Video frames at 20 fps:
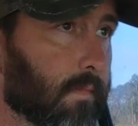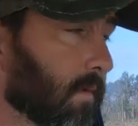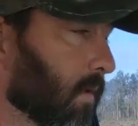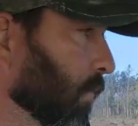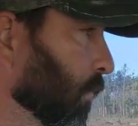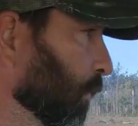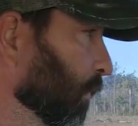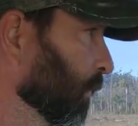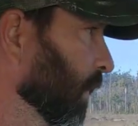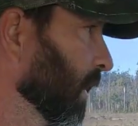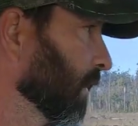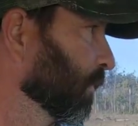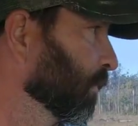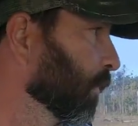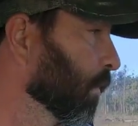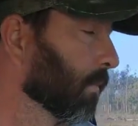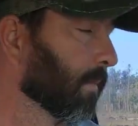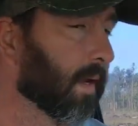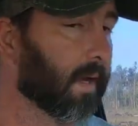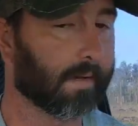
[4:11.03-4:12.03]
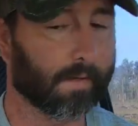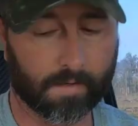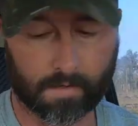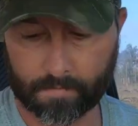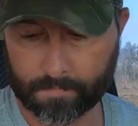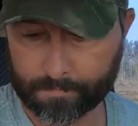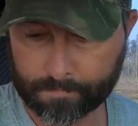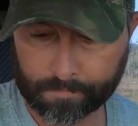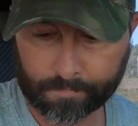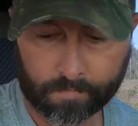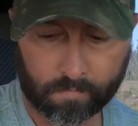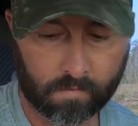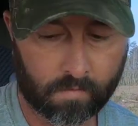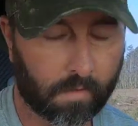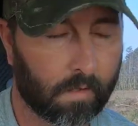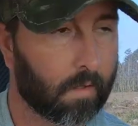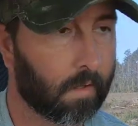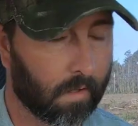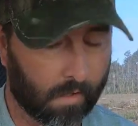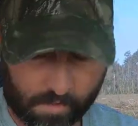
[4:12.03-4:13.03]
old Faithful back there,
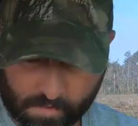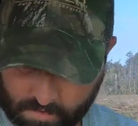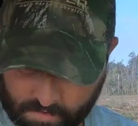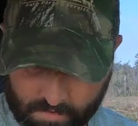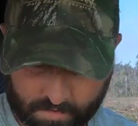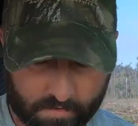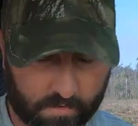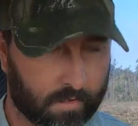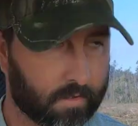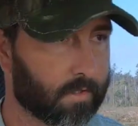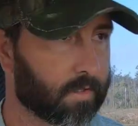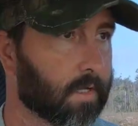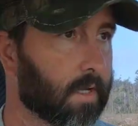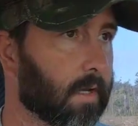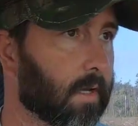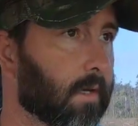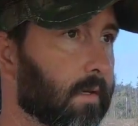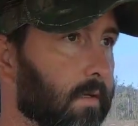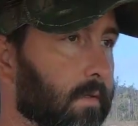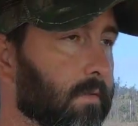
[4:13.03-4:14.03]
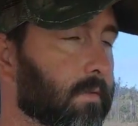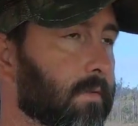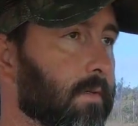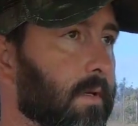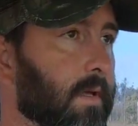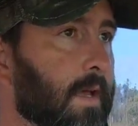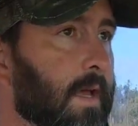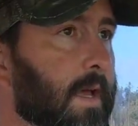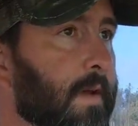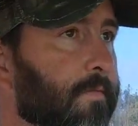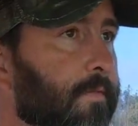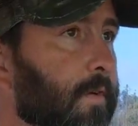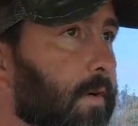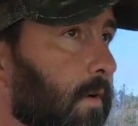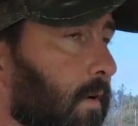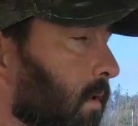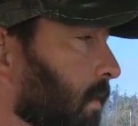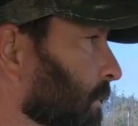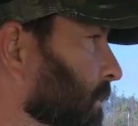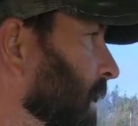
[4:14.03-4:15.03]
is
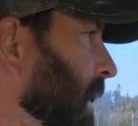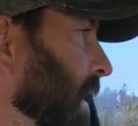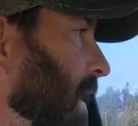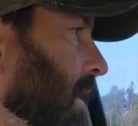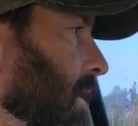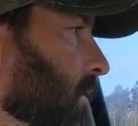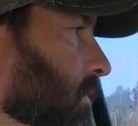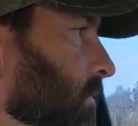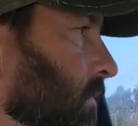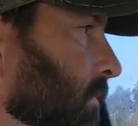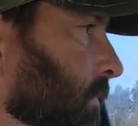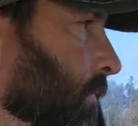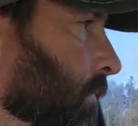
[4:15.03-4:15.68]
after about